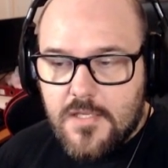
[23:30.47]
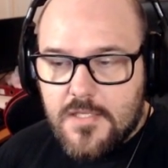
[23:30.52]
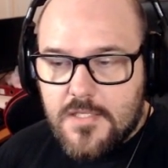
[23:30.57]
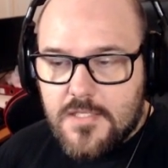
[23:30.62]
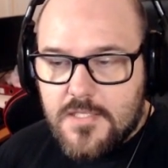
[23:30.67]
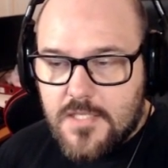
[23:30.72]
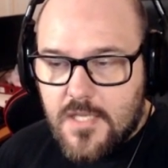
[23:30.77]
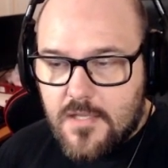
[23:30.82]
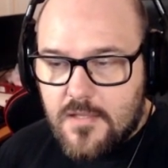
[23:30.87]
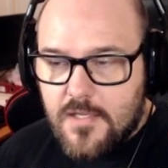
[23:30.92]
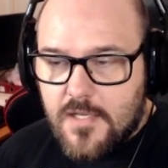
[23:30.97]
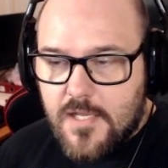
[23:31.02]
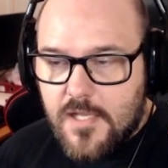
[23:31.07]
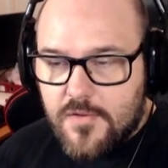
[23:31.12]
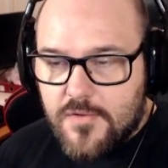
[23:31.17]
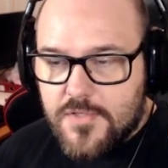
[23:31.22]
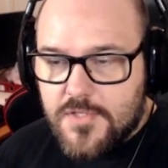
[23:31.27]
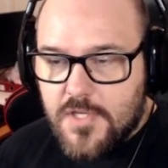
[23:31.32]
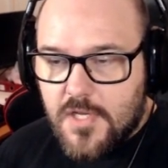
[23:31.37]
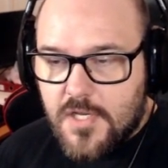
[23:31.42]
Send the
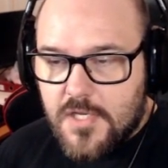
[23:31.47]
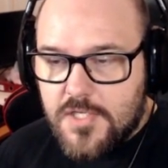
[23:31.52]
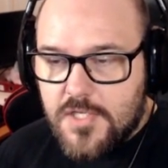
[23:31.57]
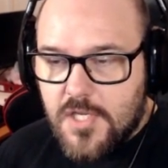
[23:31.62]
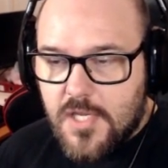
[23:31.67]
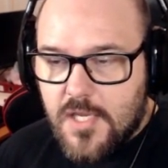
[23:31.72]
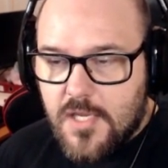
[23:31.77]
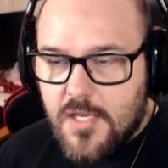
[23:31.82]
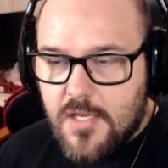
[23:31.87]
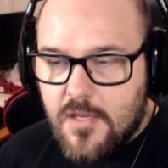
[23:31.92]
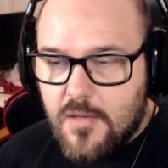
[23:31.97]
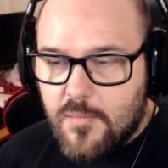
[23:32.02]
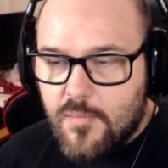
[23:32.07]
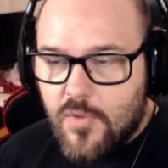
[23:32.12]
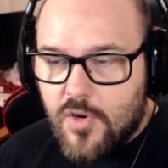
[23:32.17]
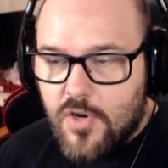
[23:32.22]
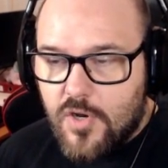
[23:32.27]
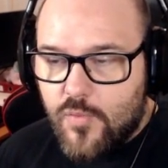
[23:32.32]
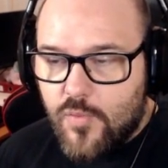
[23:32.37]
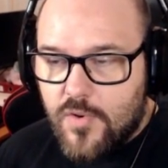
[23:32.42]
killer's dossier,
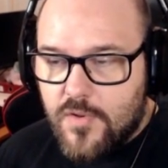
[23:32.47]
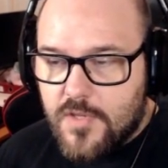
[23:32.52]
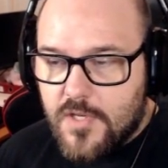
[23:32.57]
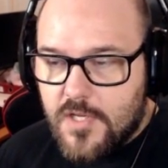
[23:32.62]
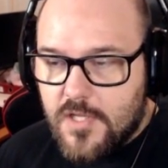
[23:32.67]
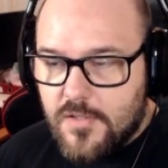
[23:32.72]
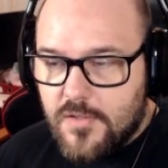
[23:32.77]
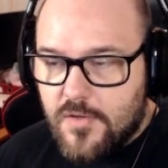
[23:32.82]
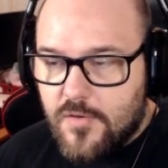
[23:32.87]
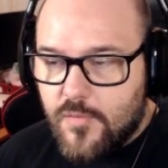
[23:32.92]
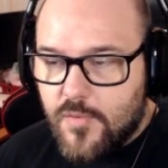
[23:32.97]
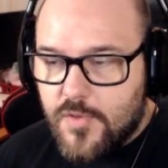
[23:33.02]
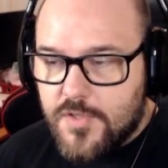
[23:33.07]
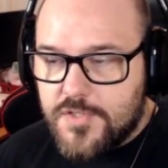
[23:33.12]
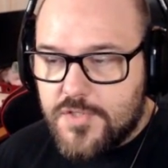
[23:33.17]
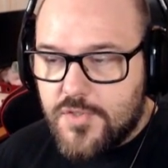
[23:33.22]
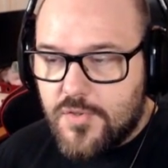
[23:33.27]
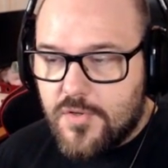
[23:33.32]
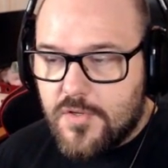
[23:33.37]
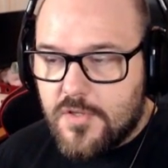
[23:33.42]
mark where the killer
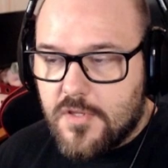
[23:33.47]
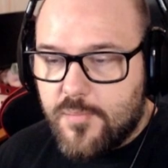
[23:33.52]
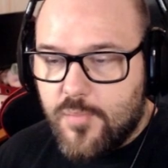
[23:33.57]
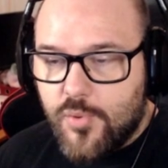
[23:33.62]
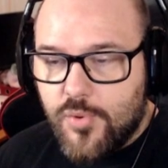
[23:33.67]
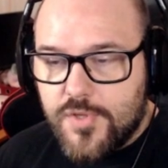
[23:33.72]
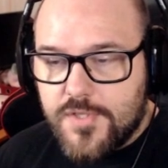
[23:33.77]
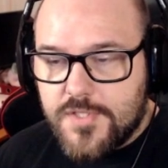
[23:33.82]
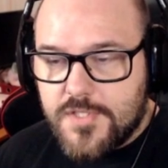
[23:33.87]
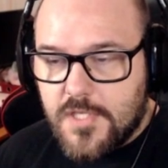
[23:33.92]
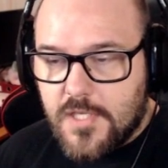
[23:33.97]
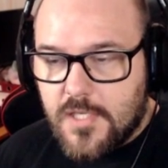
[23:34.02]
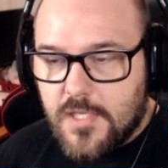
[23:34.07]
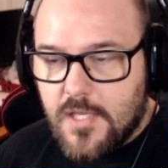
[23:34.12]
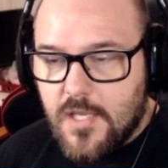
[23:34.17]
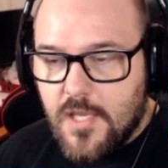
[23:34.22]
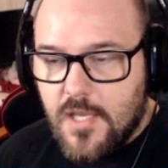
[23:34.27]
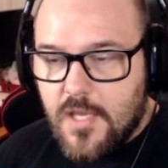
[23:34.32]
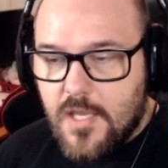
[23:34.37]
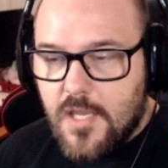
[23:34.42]
was during the
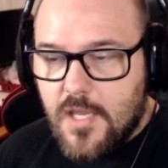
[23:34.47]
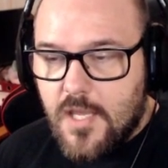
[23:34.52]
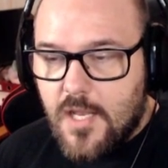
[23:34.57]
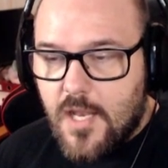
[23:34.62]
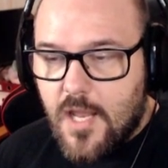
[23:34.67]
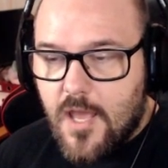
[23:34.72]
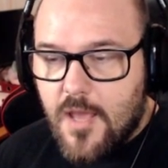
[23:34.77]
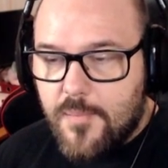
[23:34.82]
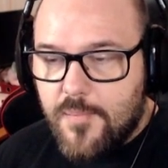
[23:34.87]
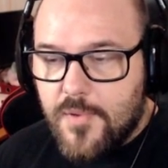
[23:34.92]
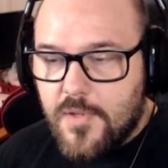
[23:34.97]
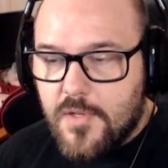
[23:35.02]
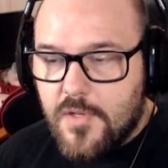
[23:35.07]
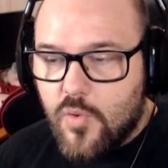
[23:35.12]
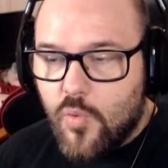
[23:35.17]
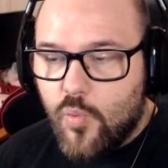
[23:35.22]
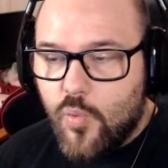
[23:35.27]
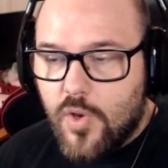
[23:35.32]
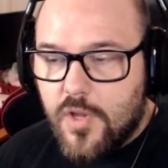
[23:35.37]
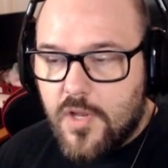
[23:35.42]
poisoning. It happened
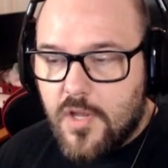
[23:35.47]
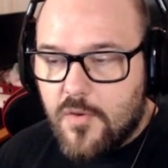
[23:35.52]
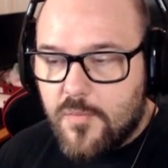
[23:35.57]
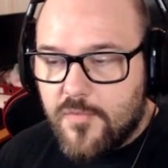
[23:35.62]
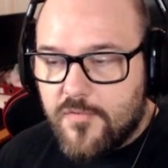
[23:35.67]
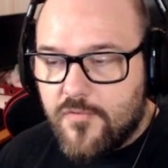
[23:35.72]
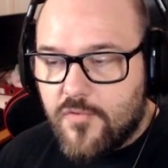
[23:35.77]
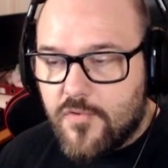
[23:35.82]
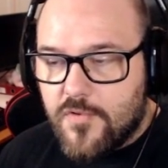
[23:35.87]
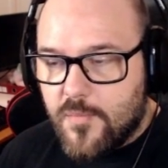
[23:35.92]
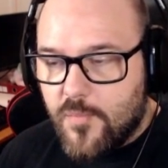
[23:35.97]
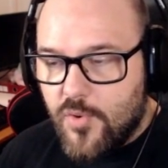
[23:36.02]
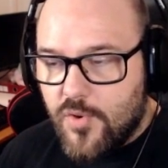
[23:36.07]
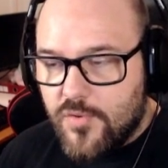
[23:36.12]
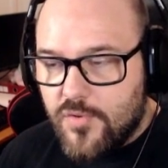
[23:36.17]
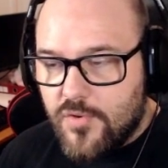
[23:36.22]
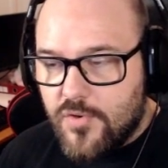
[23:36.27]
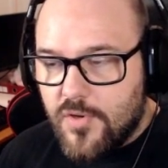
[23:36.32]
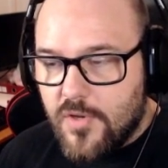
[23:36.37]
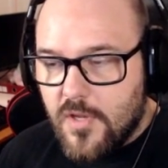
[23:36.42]
one hour before the
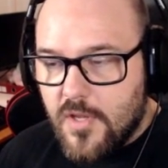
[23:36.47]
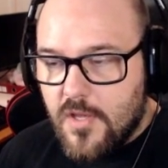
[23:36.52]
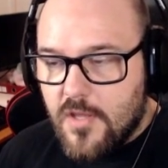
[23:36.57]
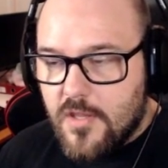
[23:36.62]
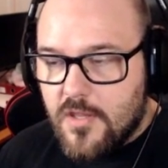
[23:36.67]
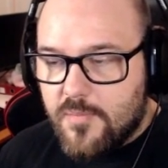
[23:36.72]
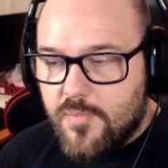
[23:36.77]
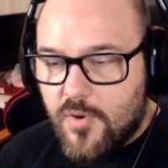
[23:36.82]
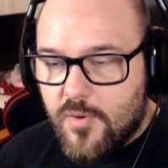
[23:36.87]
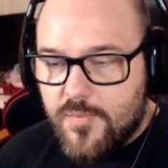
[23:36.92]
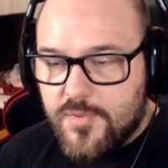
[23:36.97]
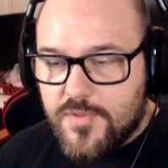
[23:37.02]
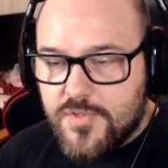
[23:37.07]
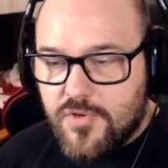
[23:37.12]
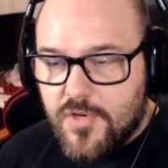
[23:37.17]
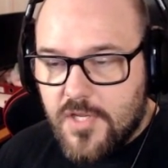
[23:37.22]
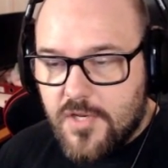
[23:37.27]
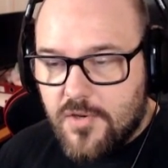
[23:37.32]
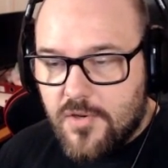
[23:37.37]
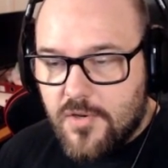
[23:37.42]
murder. The
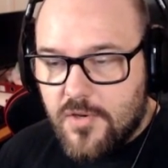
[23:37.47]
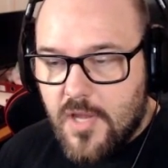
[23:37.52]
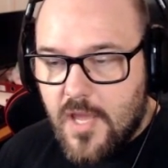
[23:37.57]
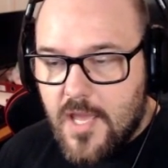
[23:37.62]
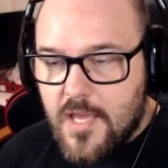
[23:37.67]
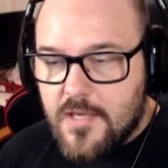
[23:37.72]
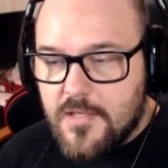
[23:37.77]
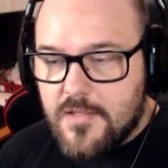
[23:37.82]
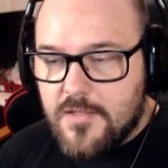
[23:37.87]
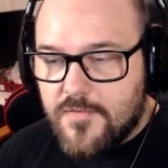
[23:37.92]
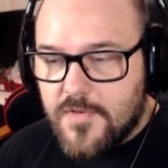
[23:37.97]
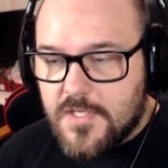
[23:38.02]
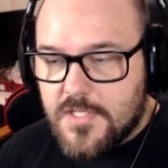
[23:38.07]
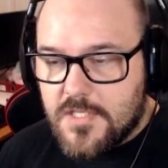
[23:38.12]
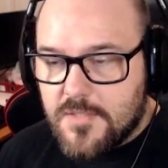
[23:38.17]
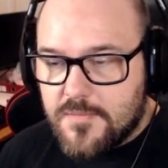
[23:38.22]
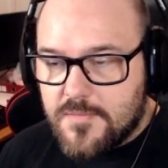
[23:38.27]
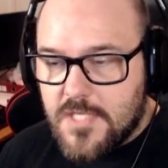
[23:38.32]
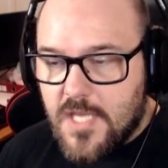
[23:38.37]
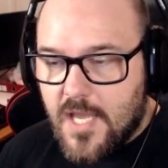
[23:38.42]
perpetrator and the
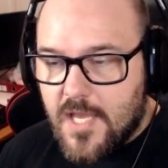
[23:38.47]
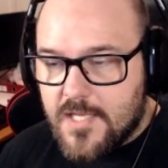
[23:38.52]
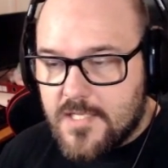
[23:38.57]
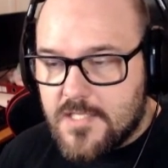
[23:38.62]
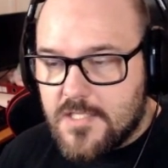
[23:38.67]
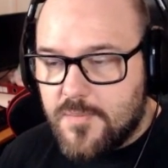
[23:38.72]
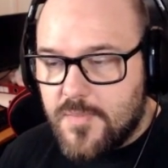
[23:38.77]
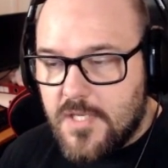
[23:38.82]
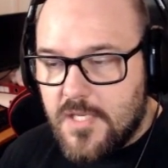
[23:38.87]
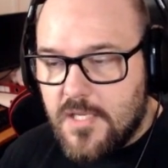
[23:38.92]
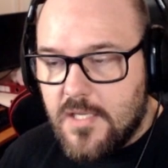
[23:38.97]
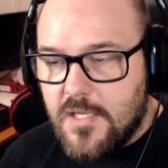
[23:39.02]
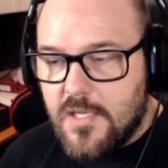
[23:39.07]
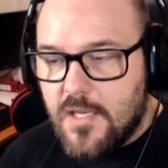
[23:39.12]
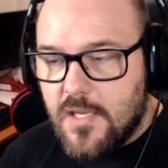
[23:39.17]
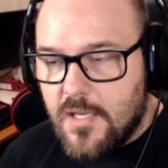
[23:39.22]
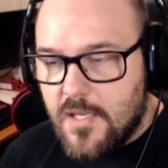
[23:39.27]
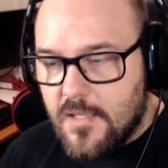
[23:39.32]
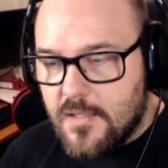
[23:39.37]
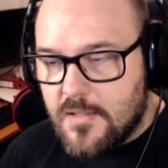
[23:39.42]
victims had to be
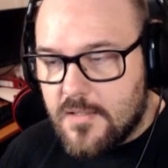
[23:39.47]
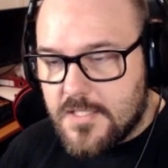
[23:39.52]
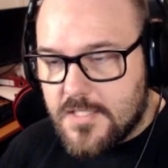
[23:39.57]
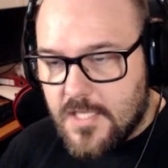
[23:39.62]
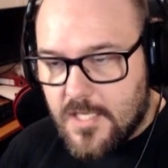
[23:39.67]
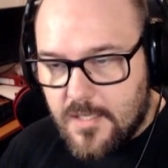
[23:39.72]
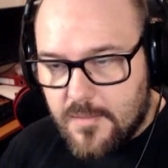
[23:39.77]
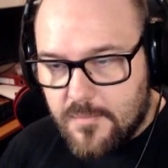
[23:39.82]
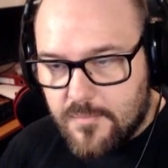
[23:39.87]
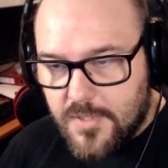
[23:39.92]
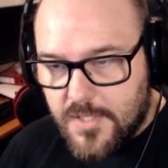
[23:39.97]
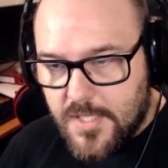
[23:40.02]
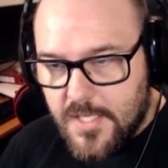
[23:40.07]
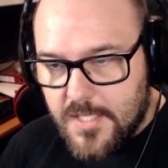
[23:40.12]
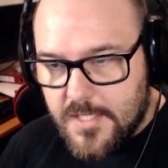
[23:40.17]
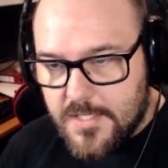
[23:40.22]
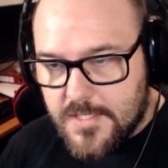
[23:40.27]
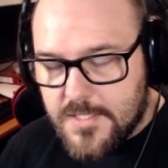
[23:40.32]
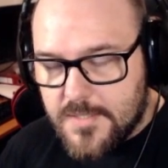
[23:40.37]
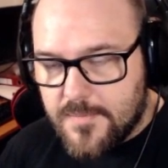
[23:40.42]
in the same
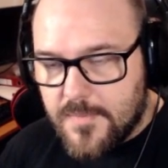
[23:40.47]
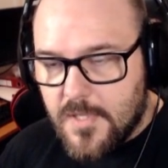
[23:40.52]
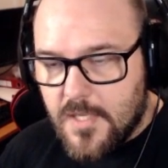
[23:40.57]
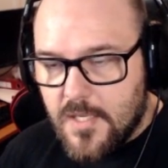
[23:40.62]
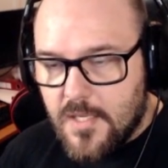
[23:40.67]
place.